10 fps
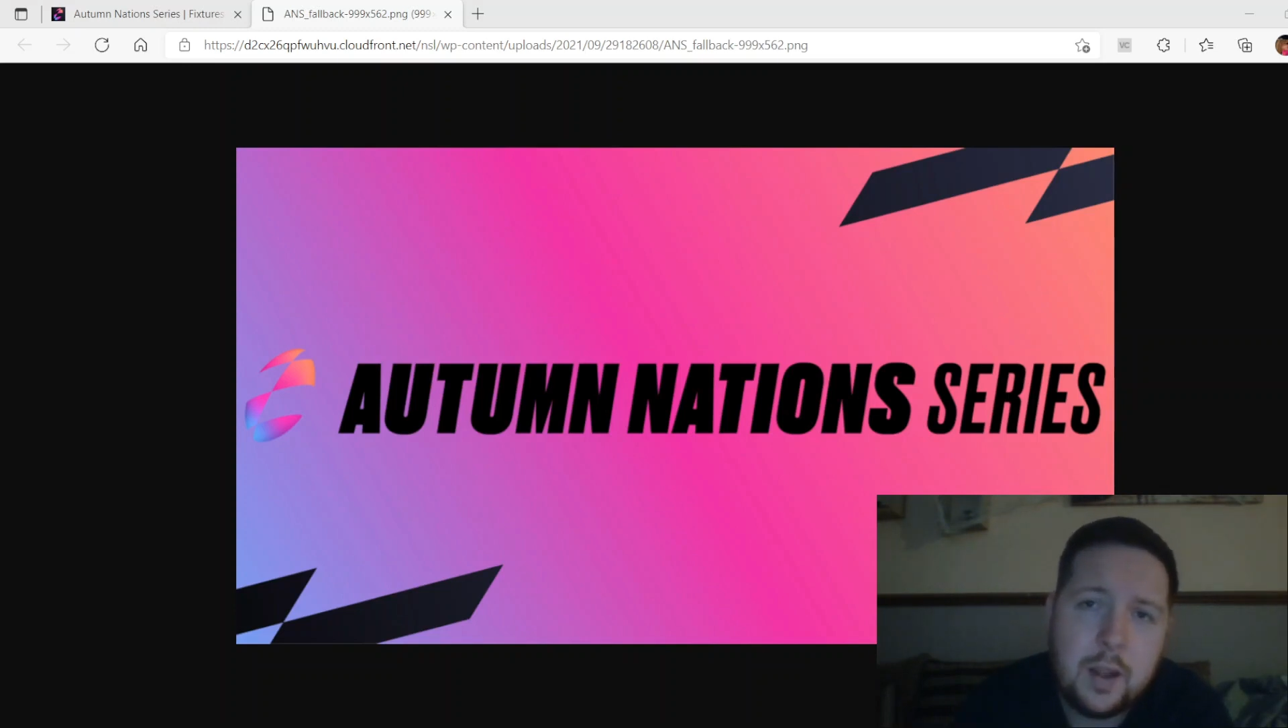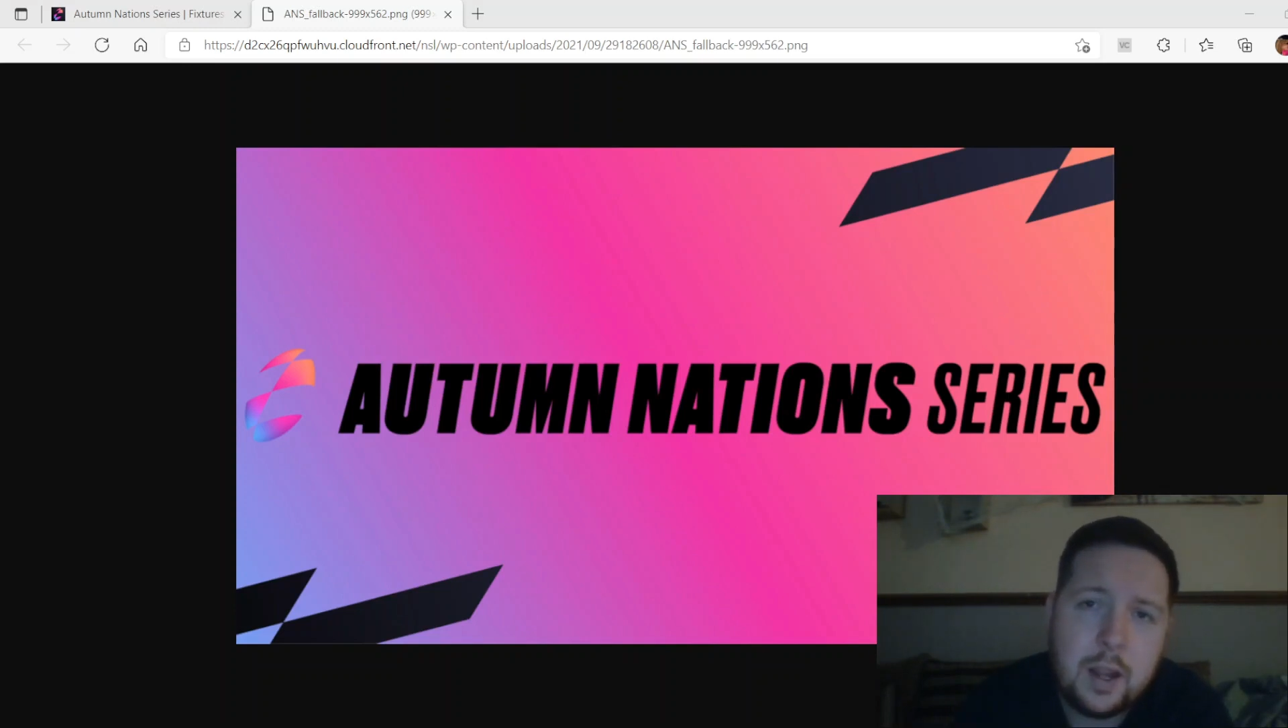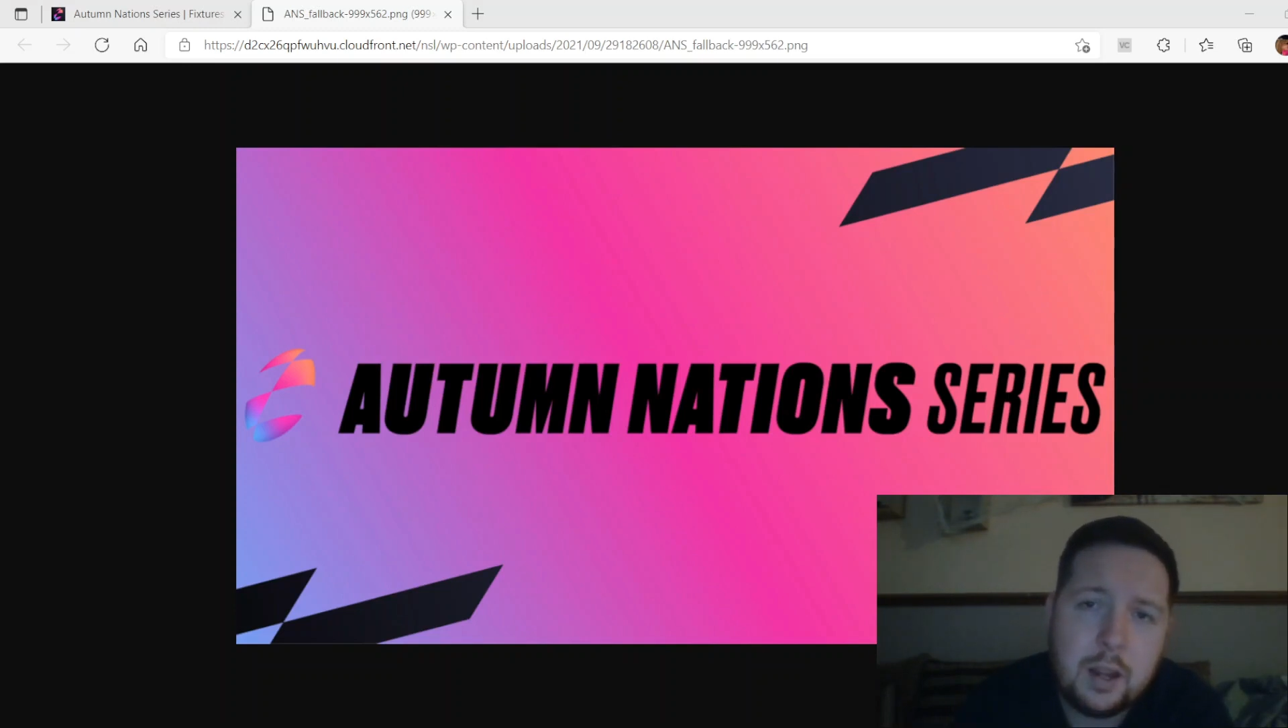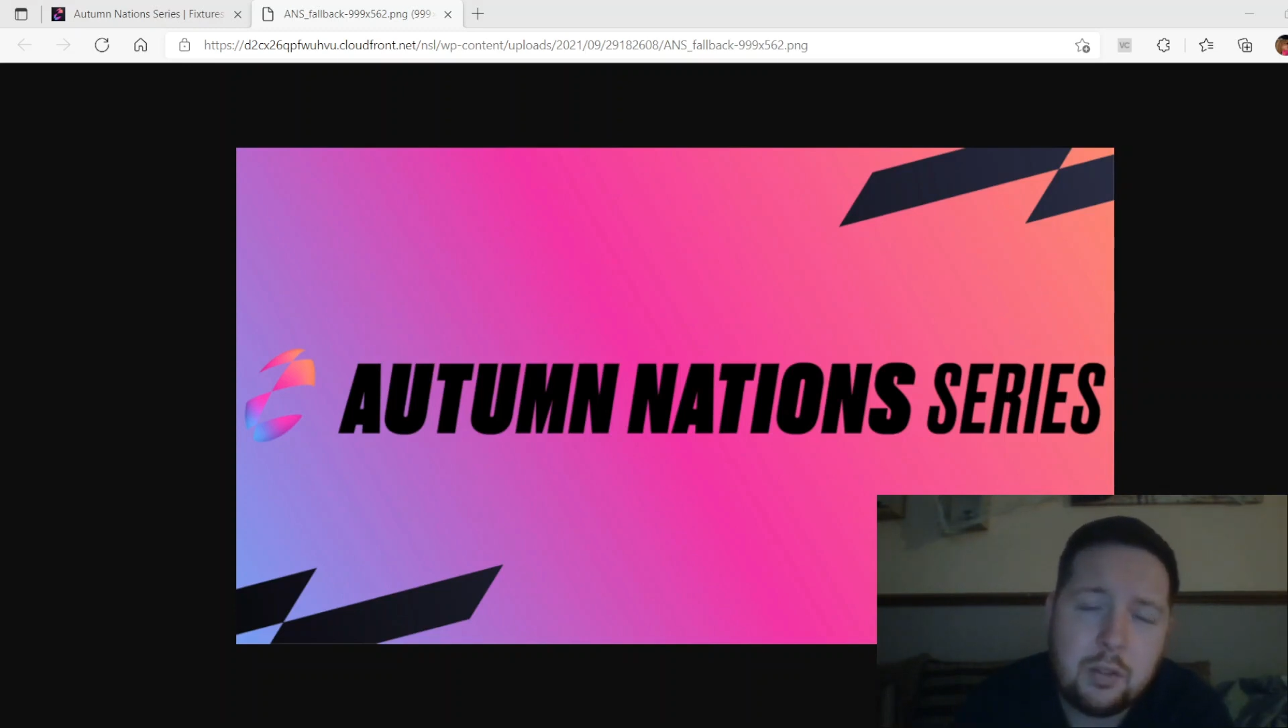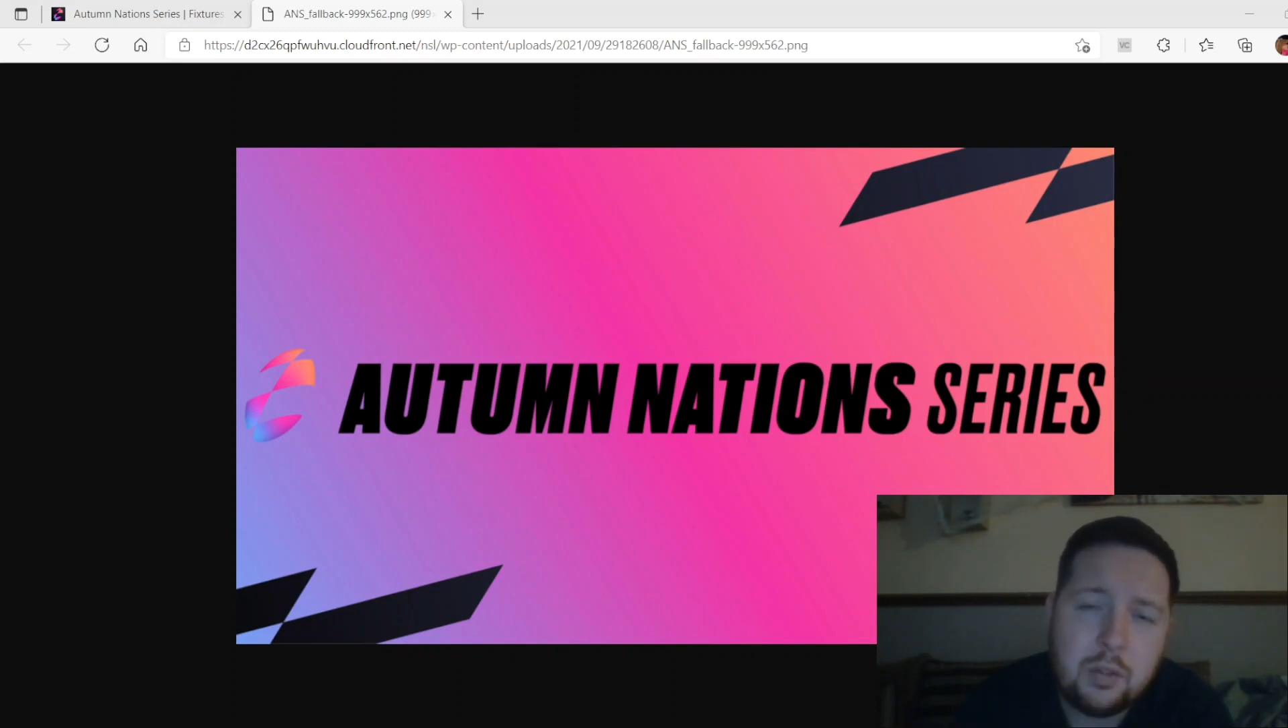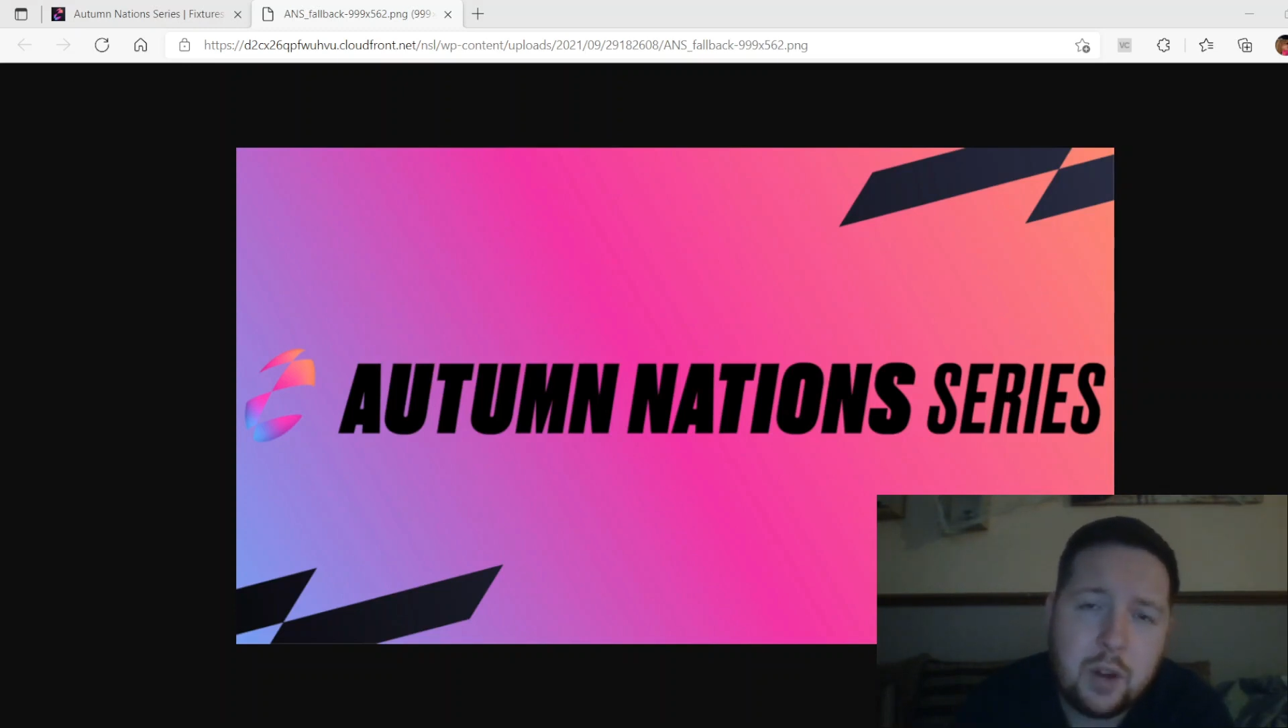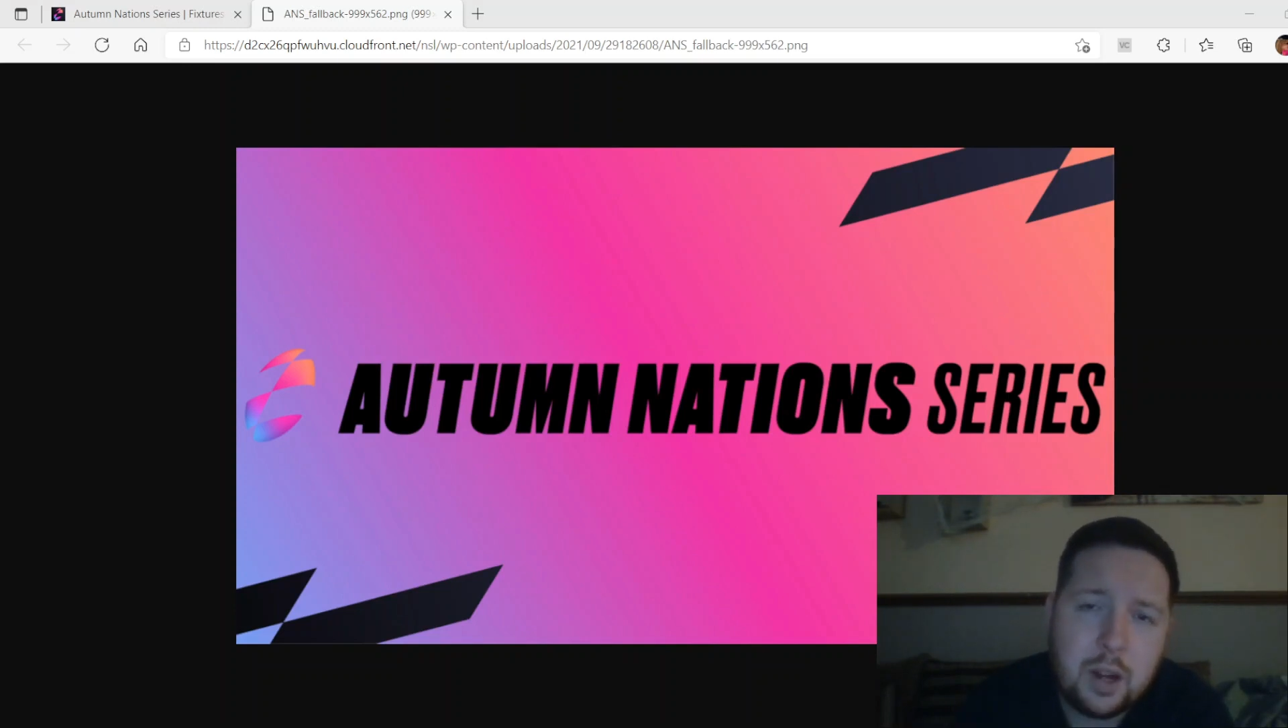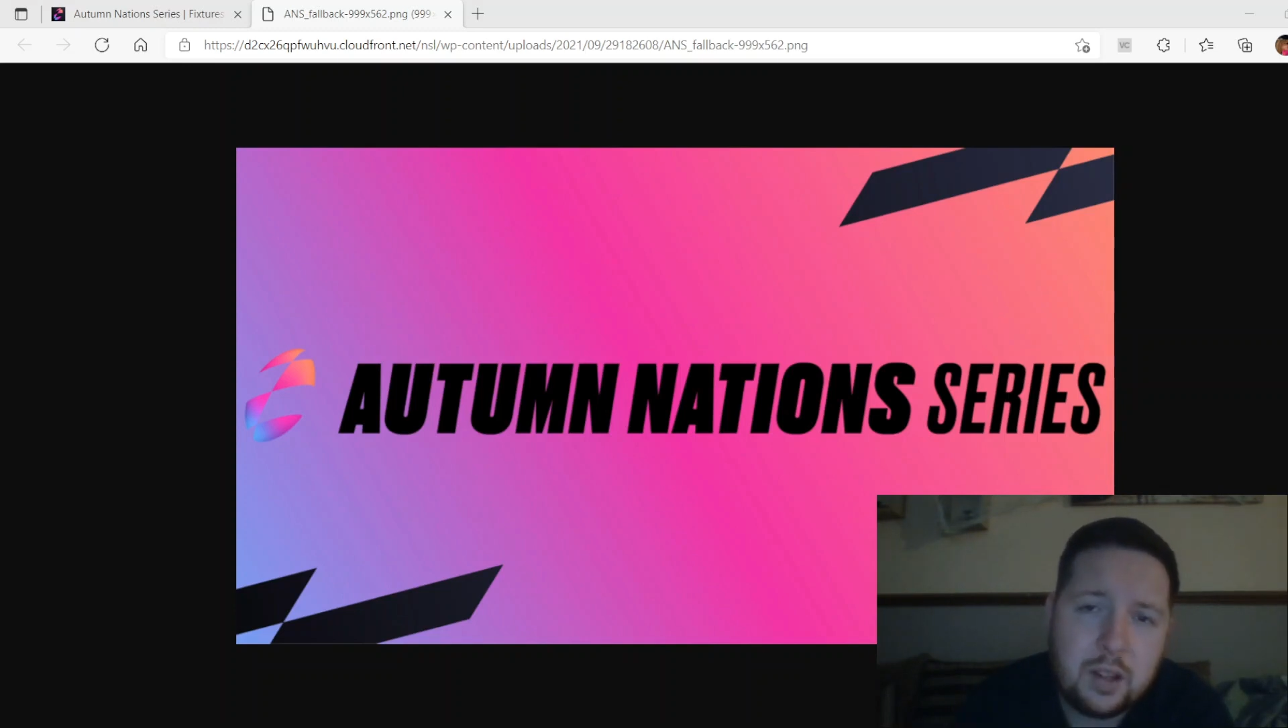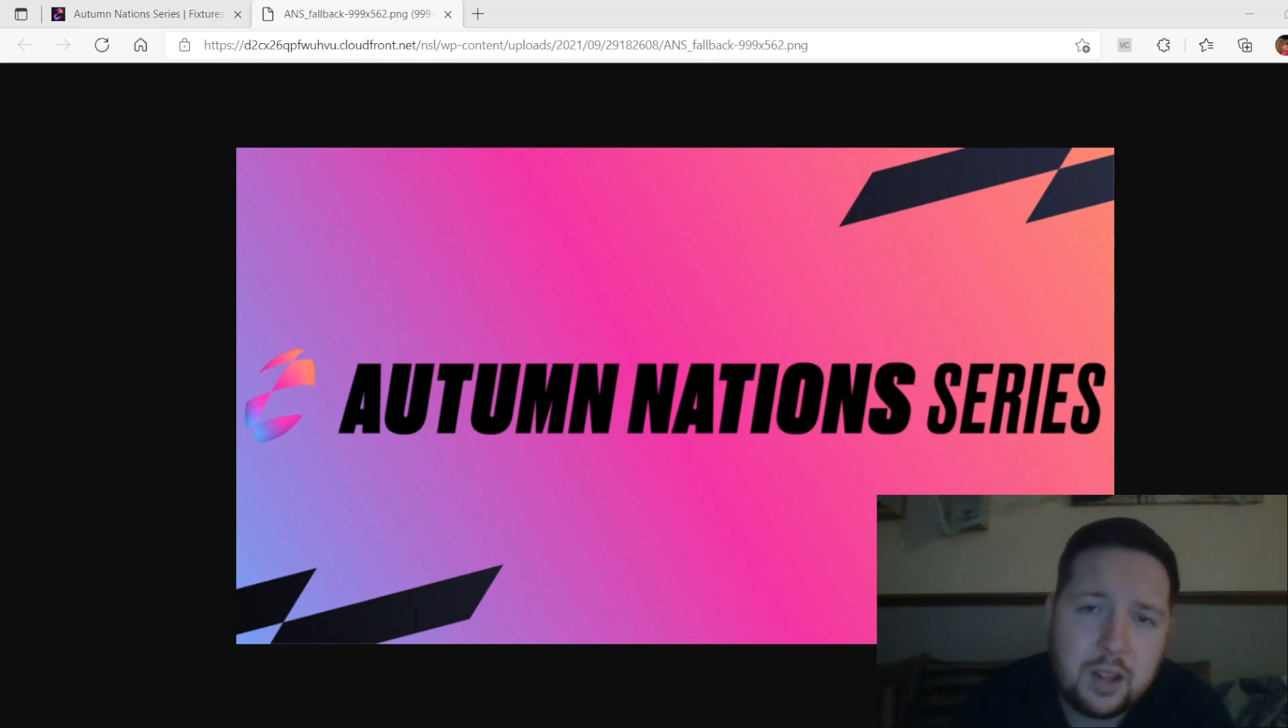in France